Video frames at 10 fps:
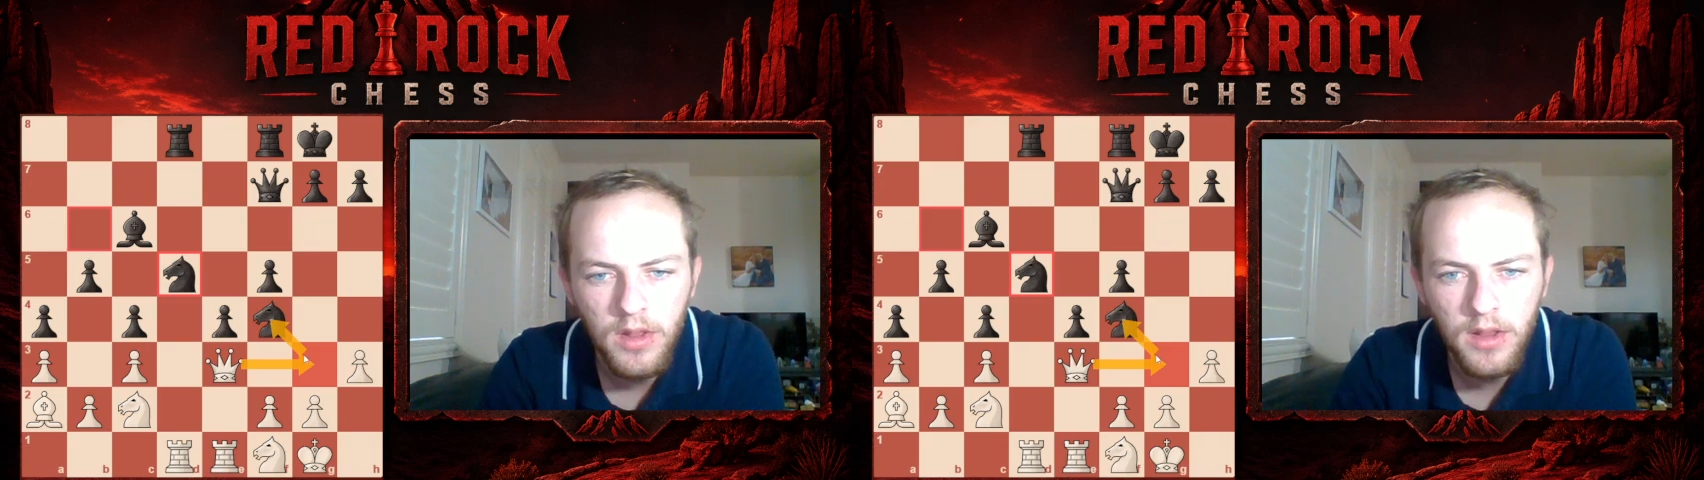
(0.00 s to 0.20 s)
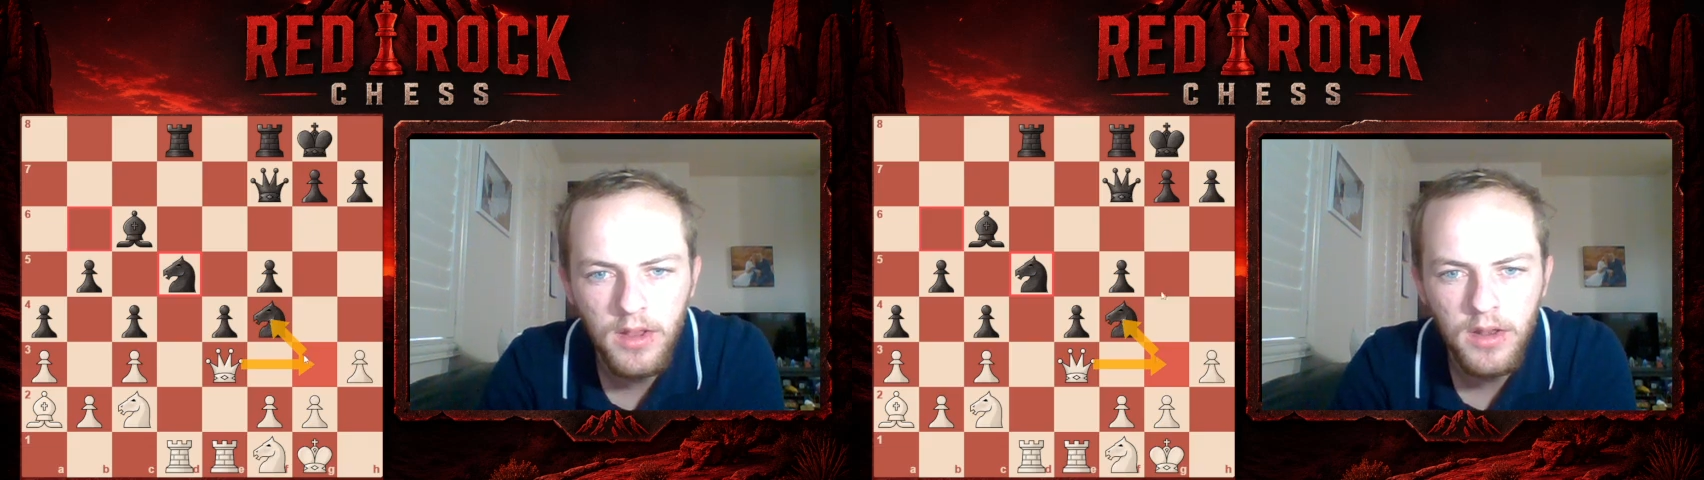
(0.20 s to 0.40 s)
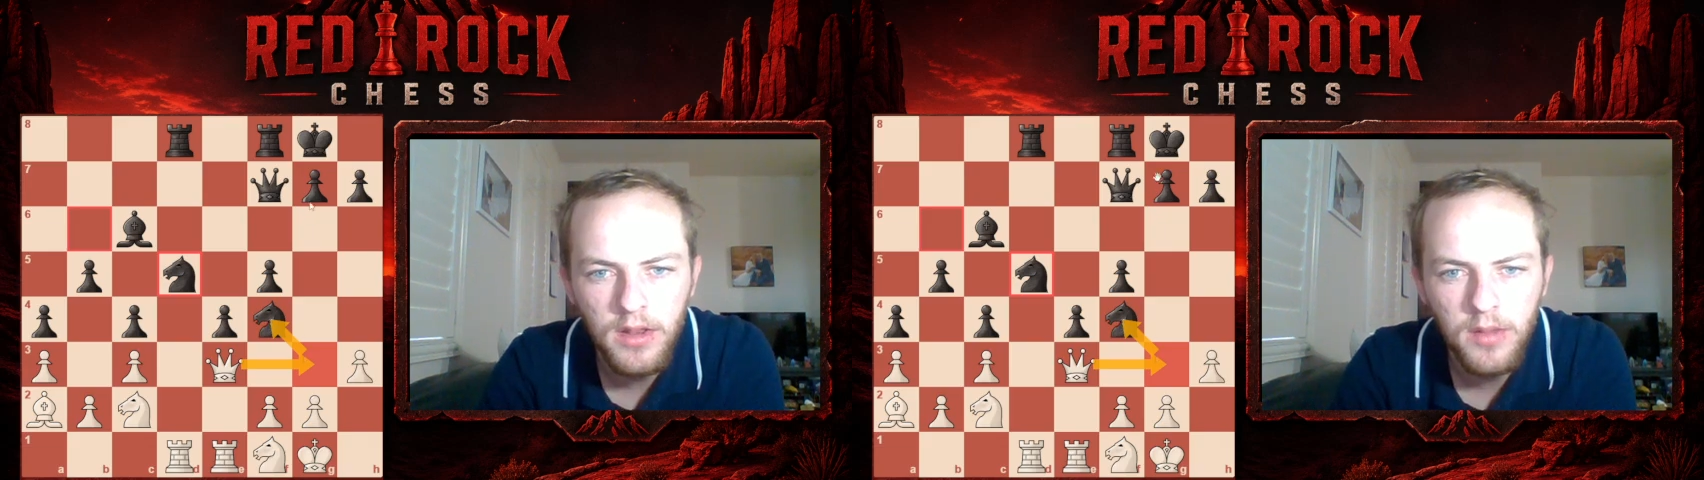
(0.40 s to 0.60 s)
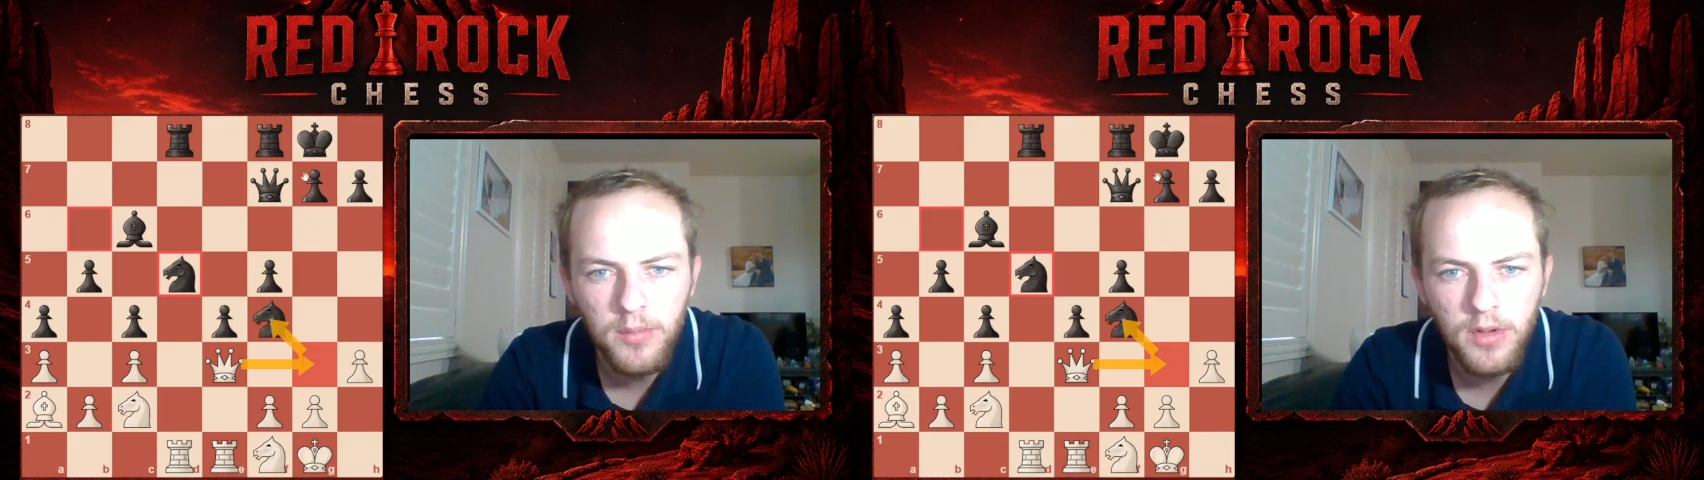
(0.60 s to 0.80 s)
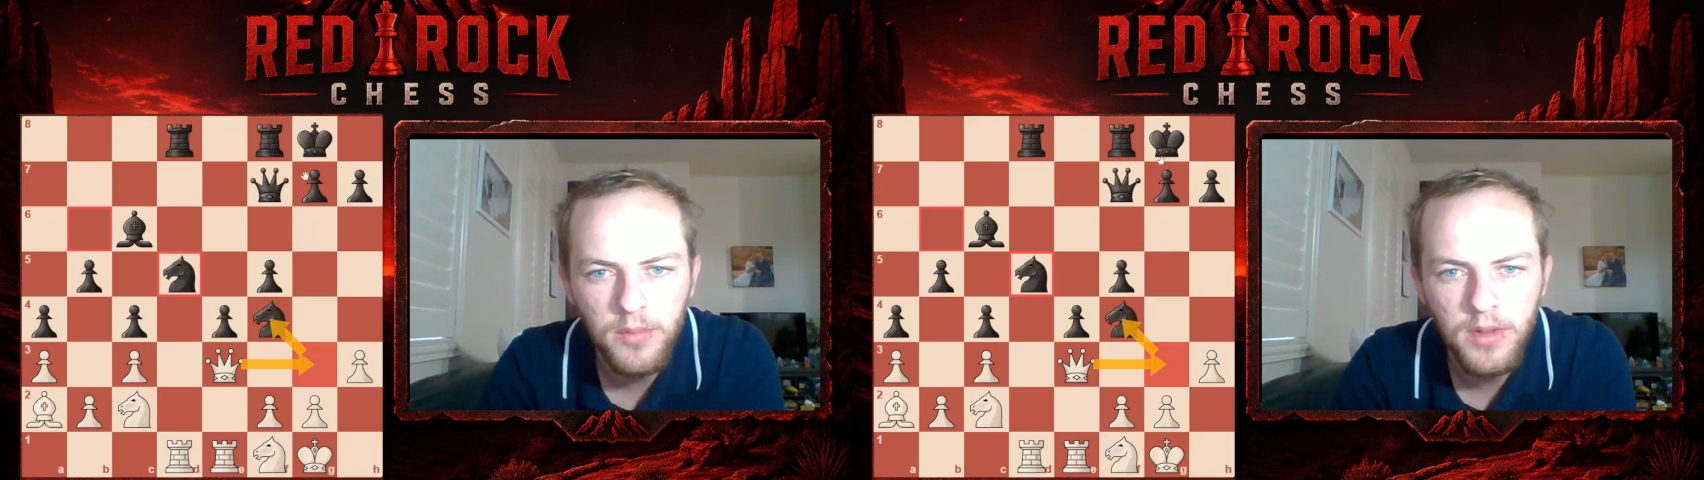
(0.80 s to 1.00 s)
and kind of like
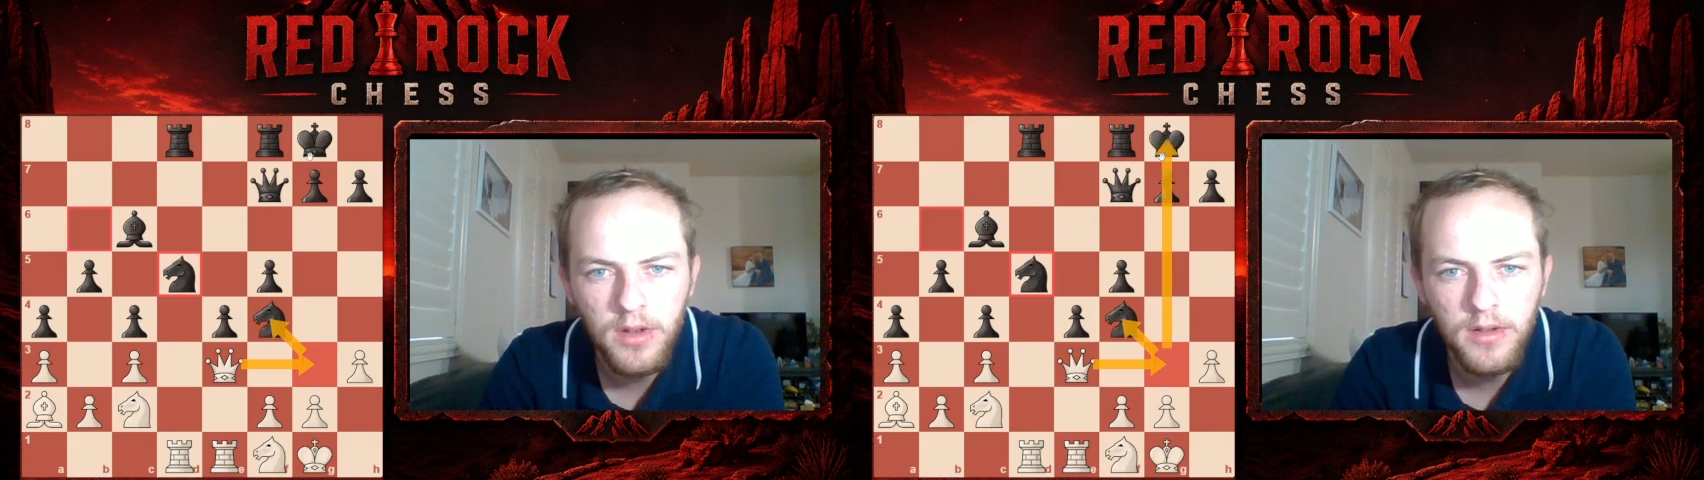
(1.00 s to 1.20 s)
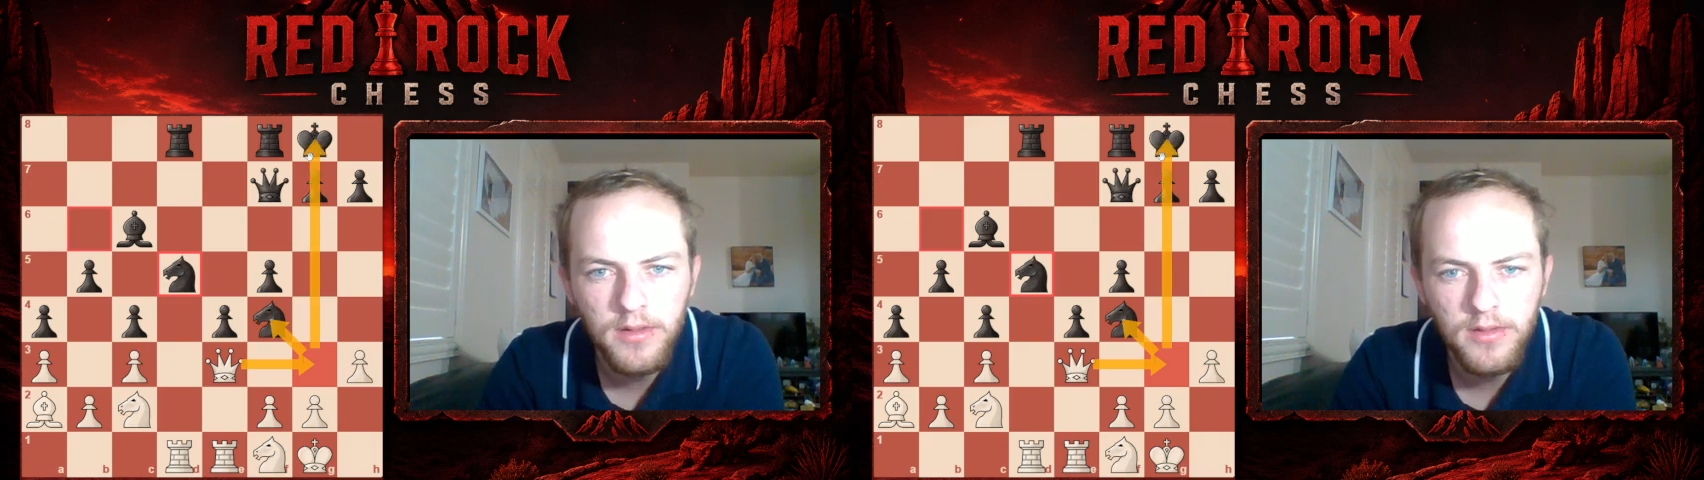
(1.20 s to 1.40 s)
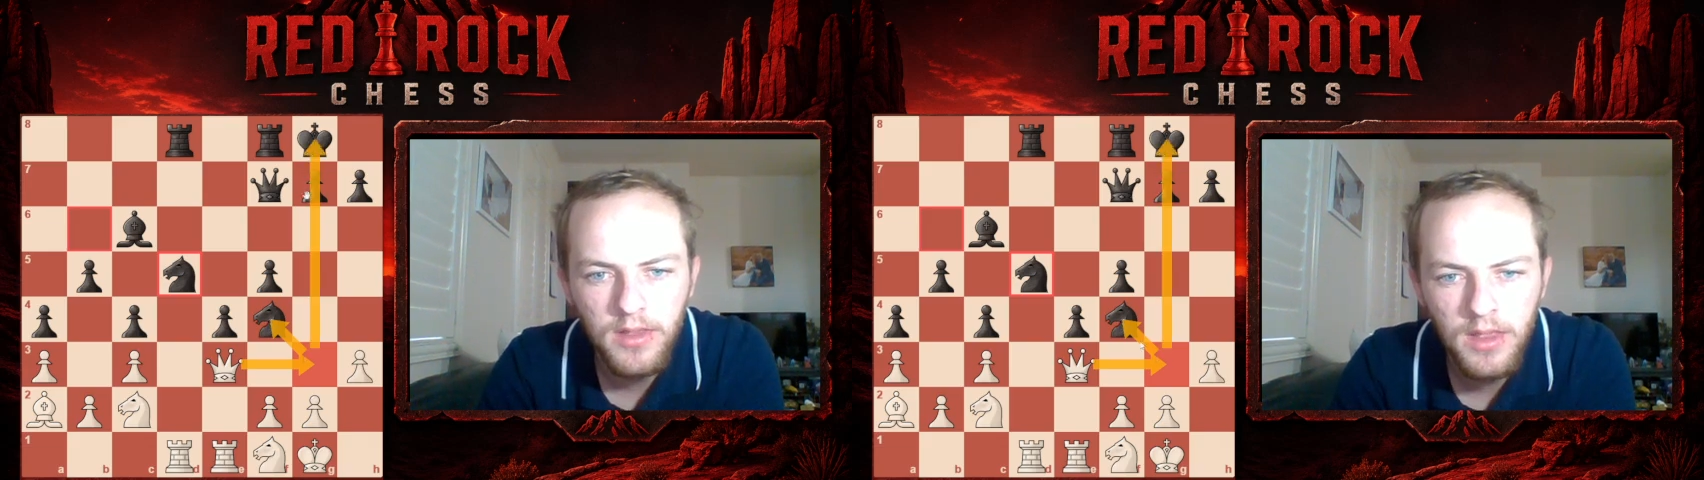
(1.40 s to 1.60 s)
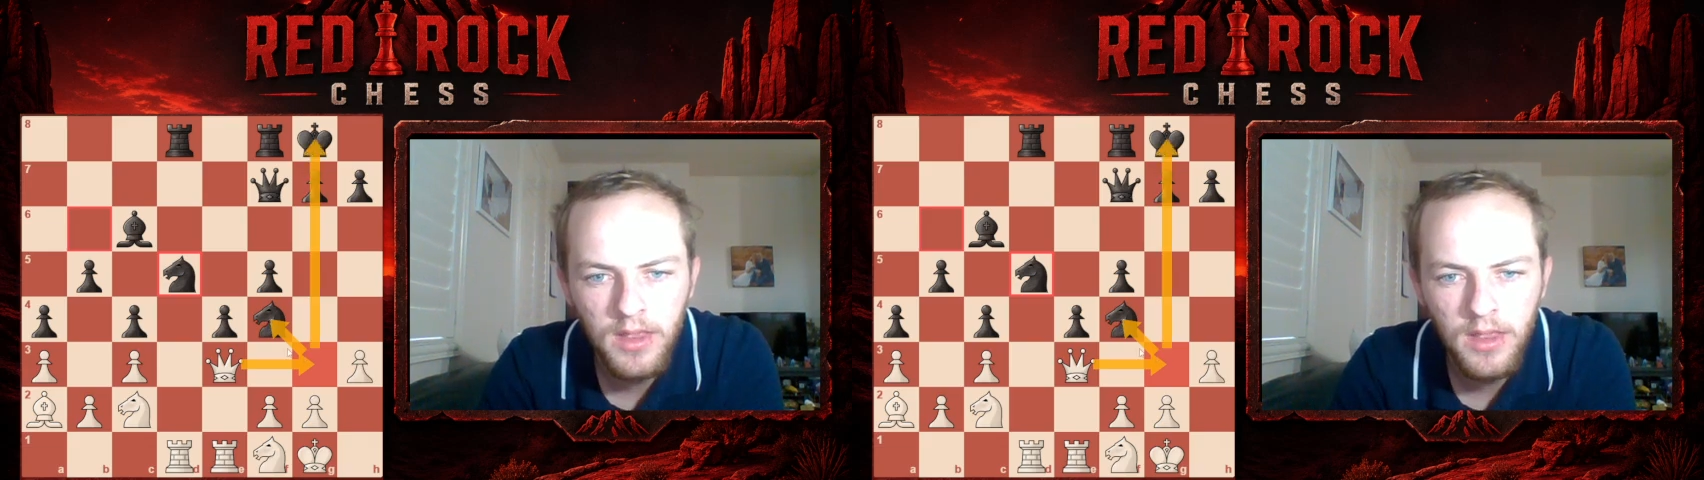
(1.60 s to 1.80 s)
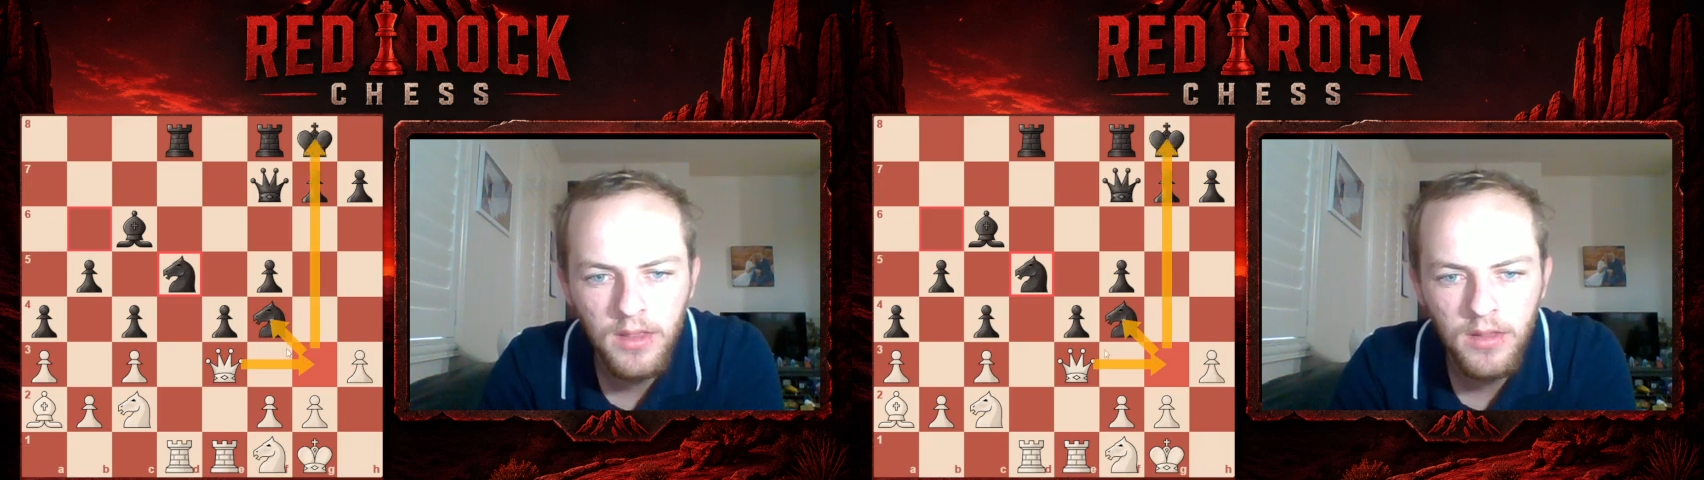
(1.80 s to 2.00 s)
put a pin on his
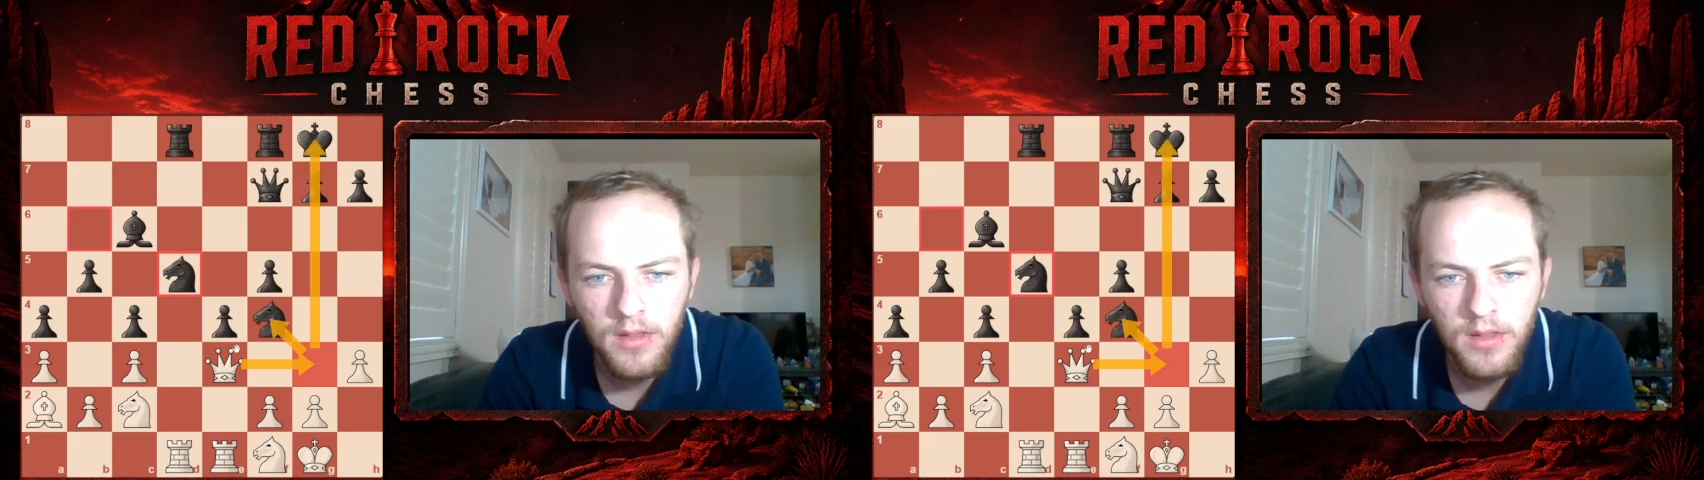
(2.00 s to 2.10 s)
king?